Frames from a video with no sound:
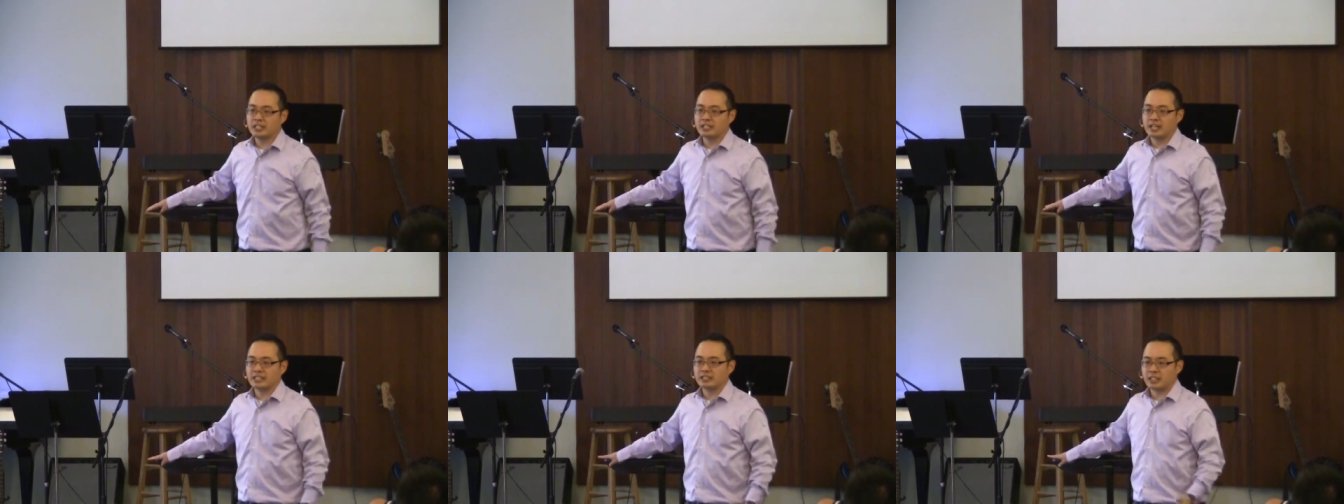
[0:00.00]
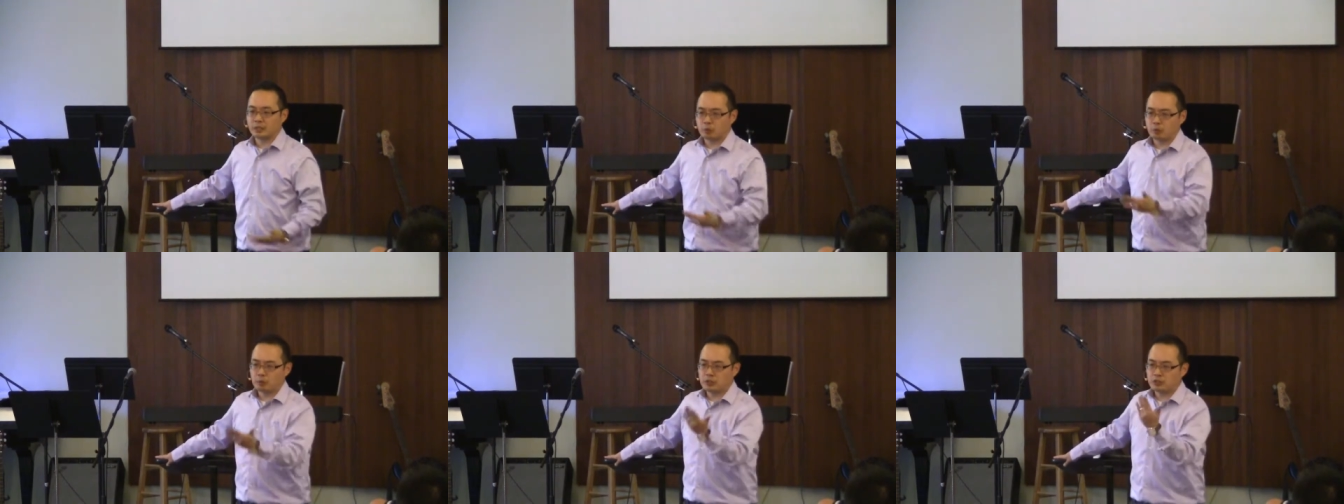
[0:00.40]
like,
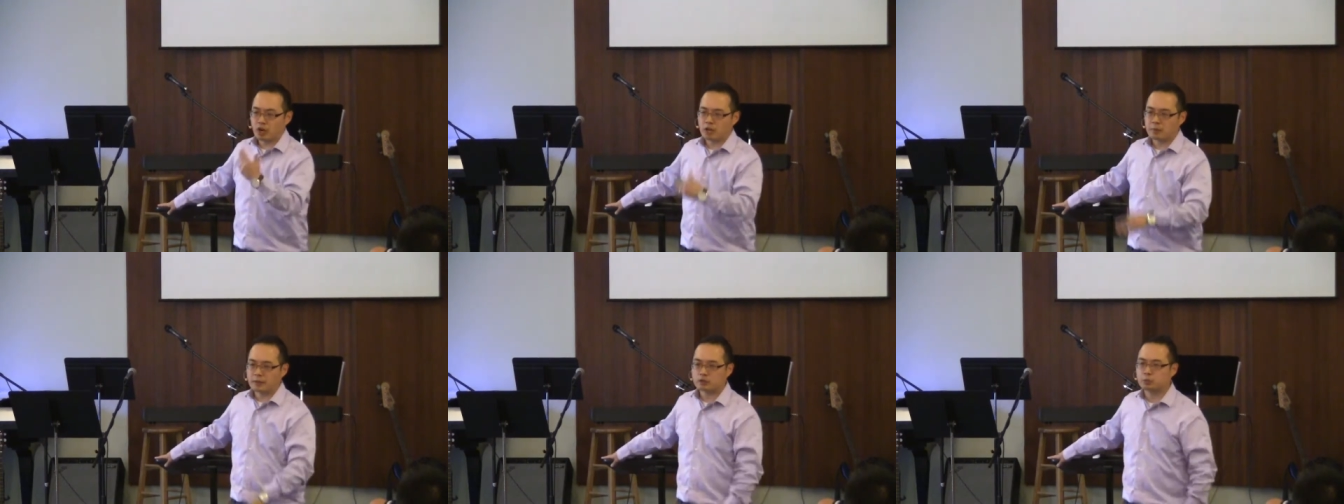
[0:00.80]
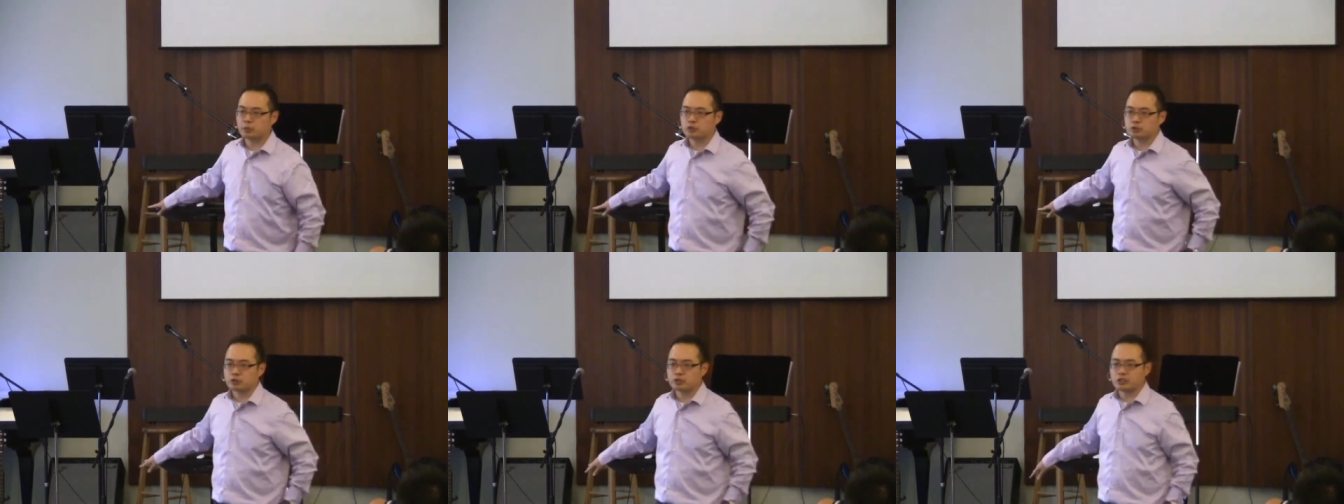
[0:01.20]
like when we talk about
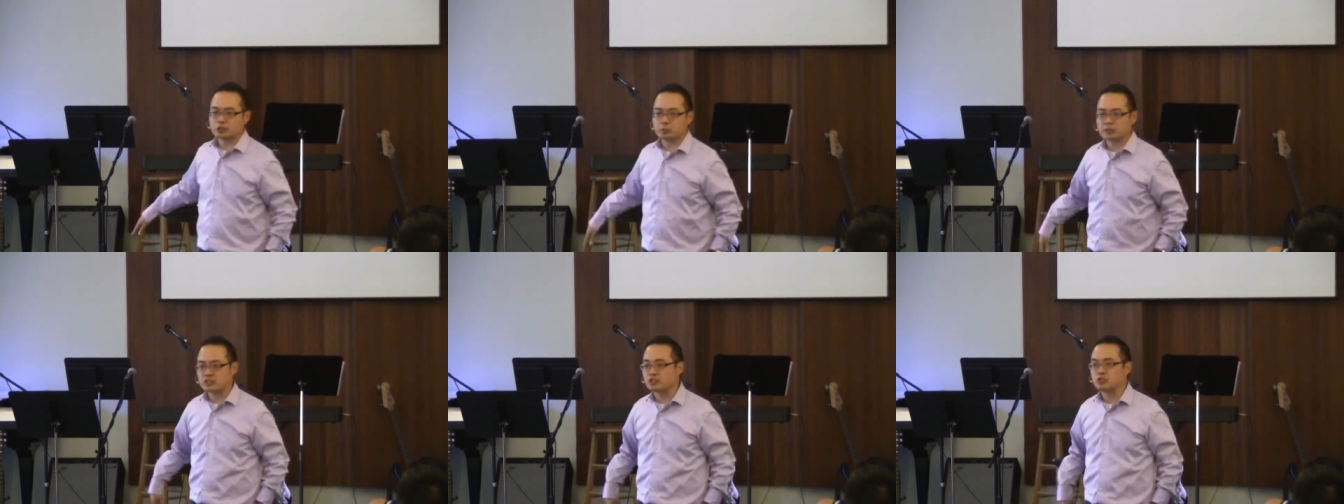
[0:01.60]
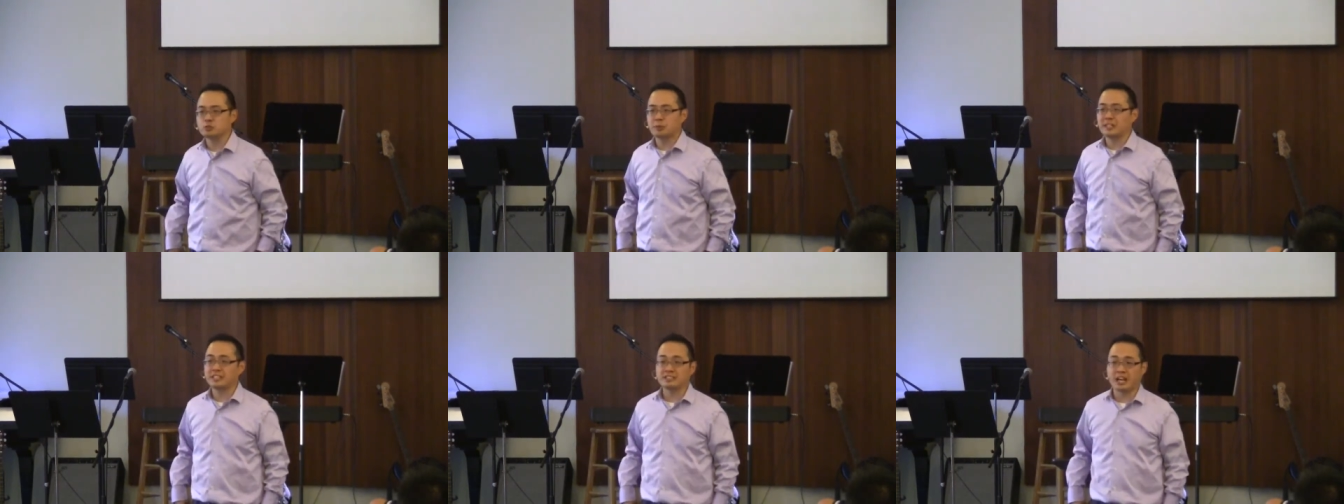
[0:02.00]
spiritual disciplines and
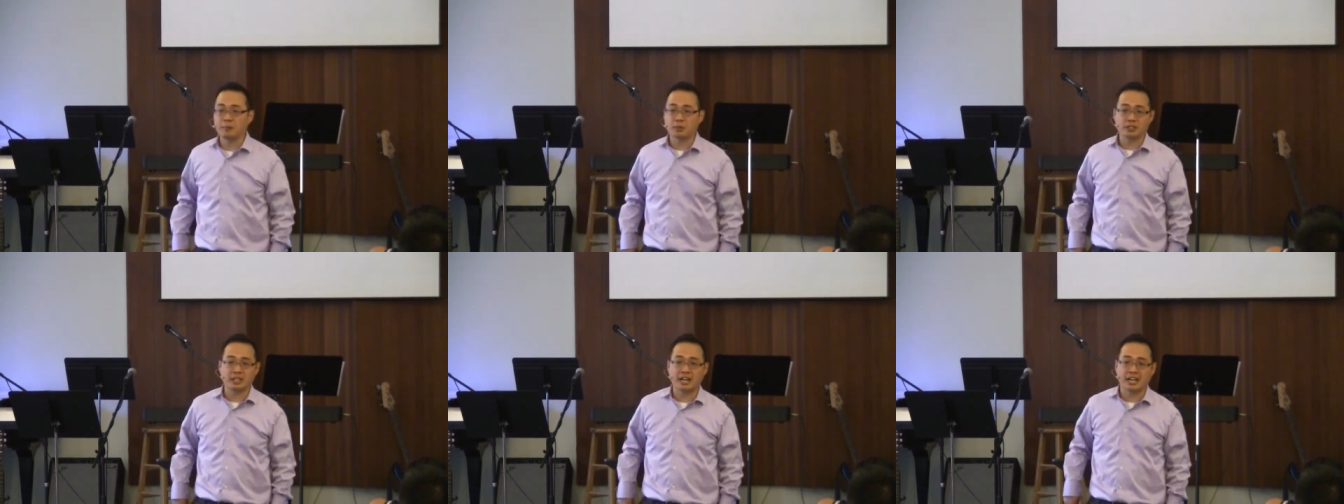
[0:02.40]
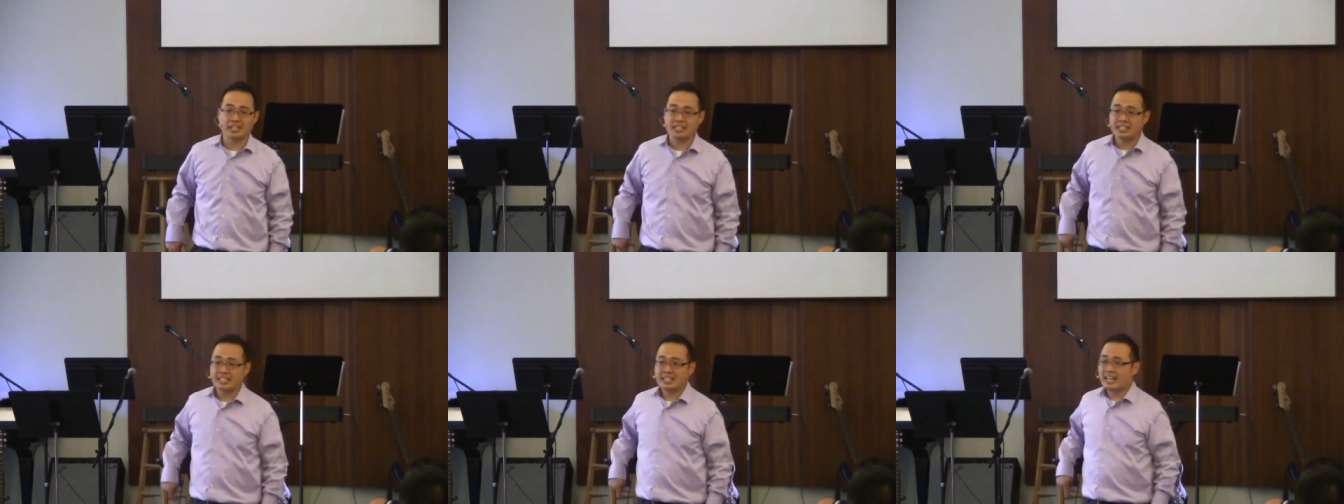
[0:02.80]
spending time with
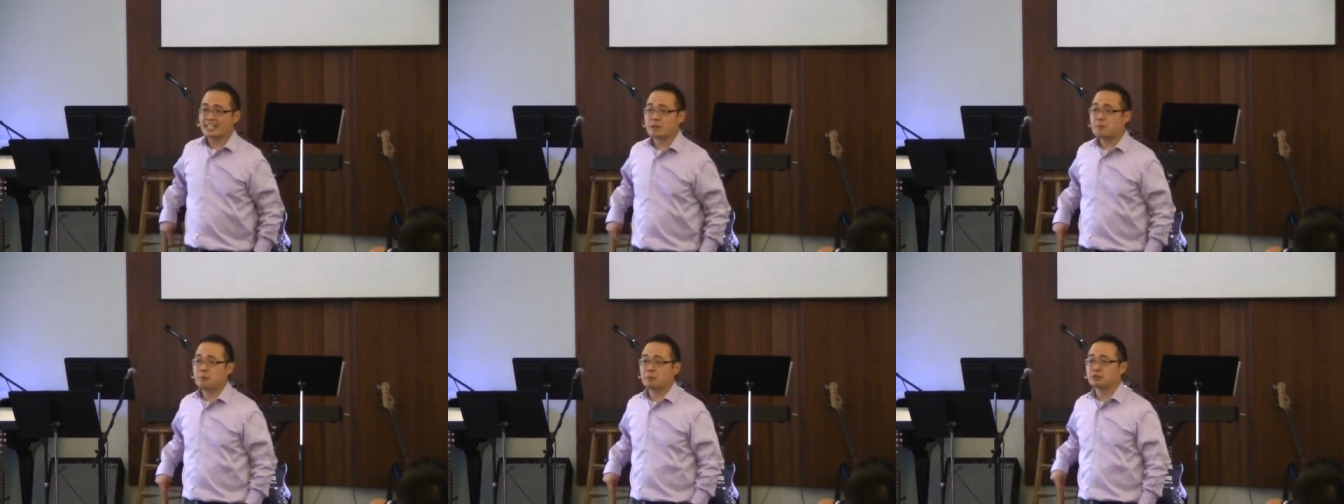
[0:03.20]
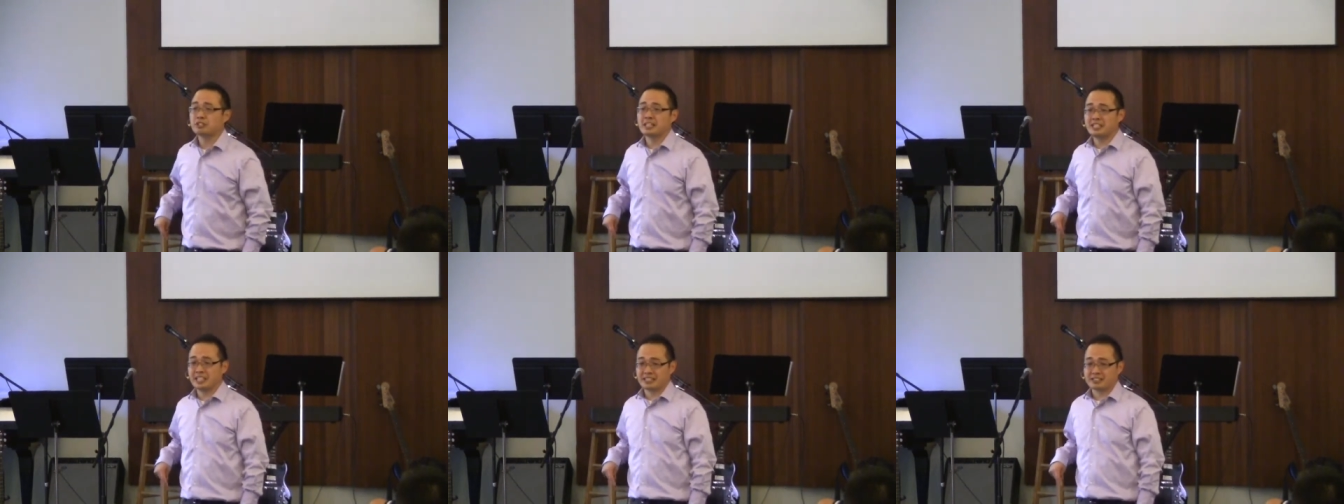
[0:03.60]
God, and then people
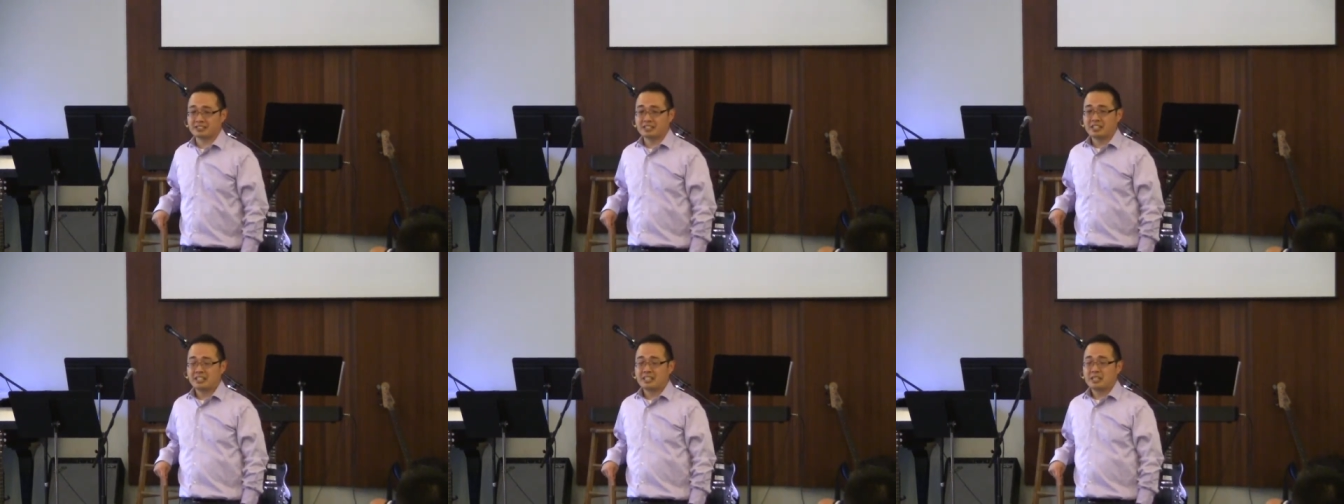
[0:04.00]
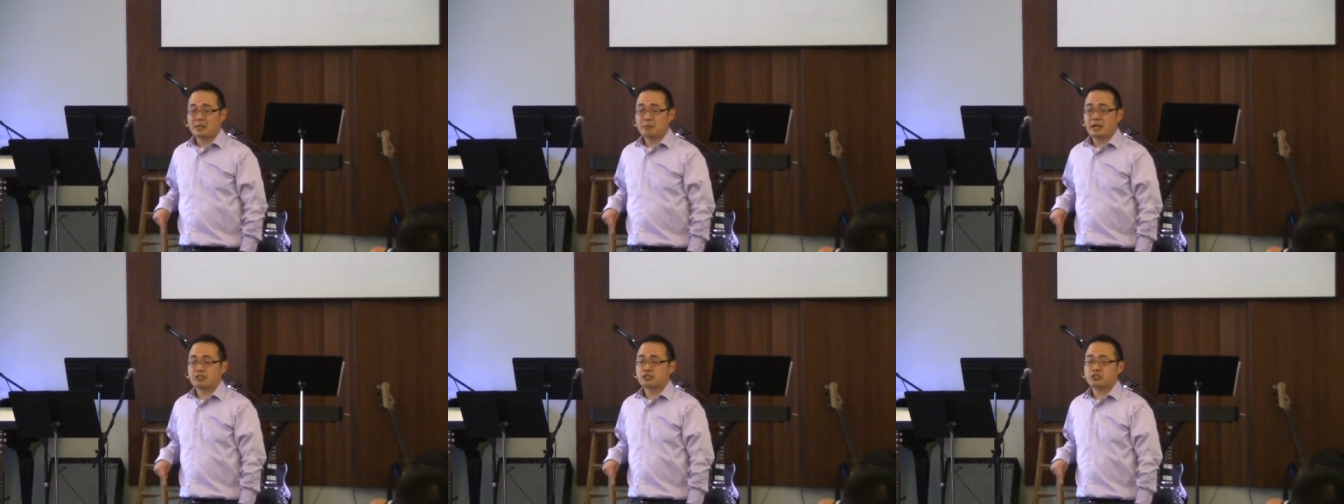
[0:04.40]
say this
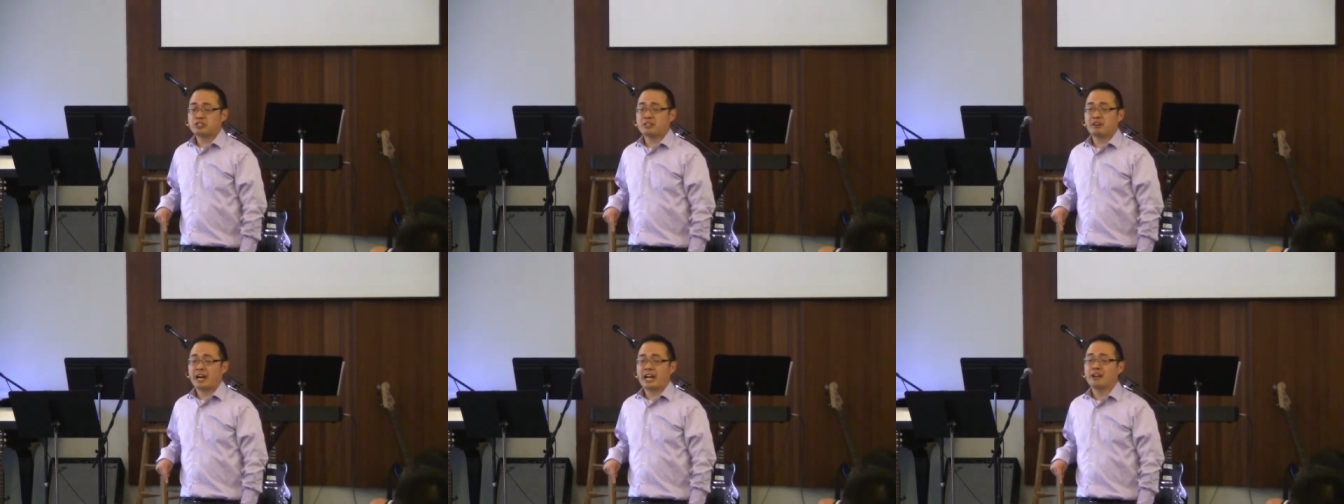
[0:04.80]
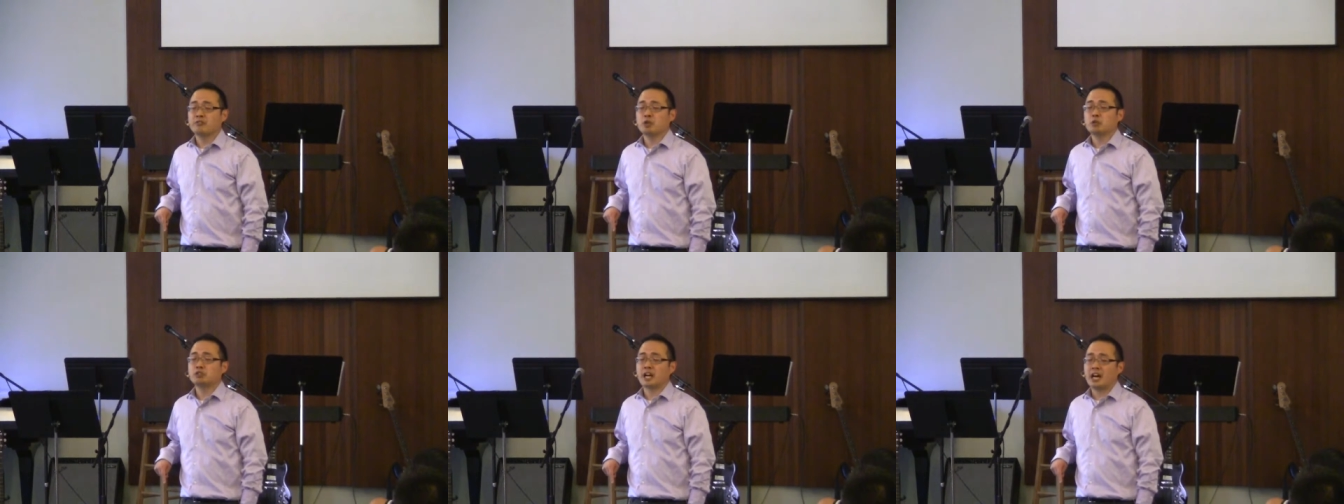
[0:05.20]
Pastor Steve, I have
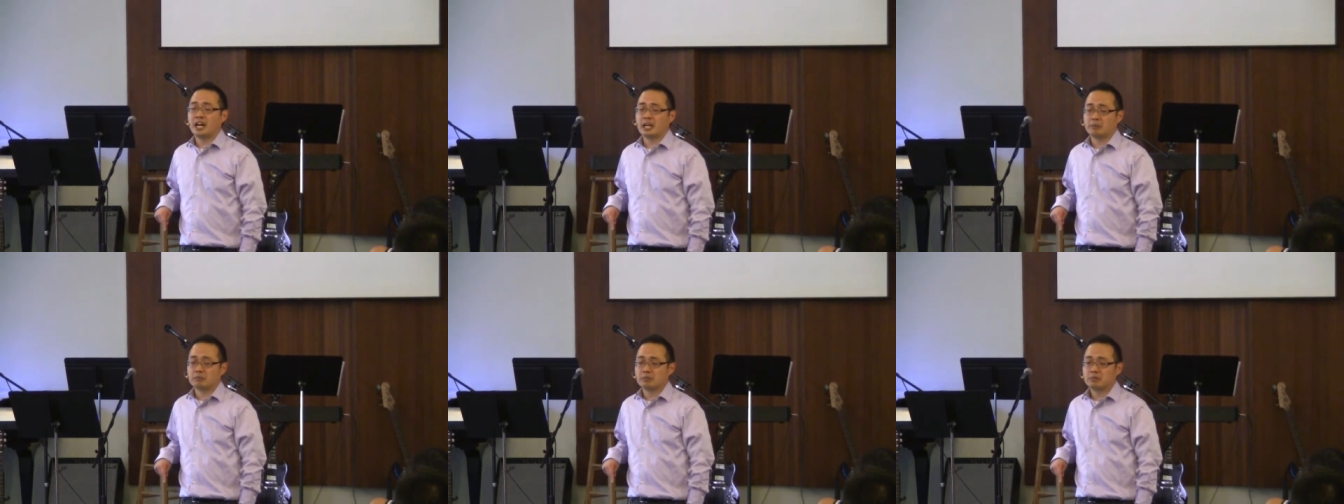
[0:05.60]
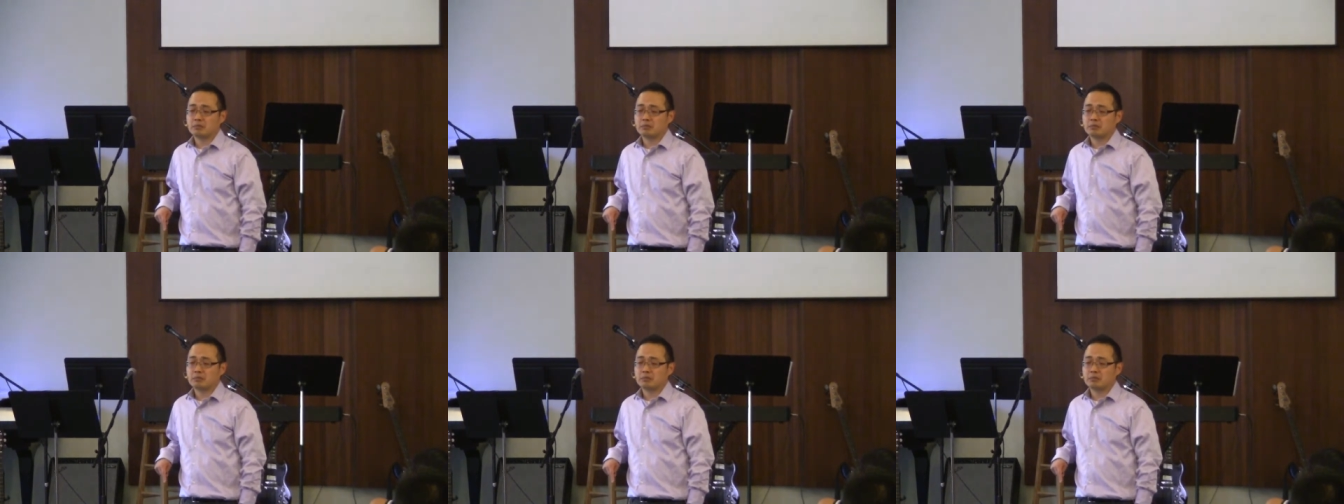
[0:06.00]
no time.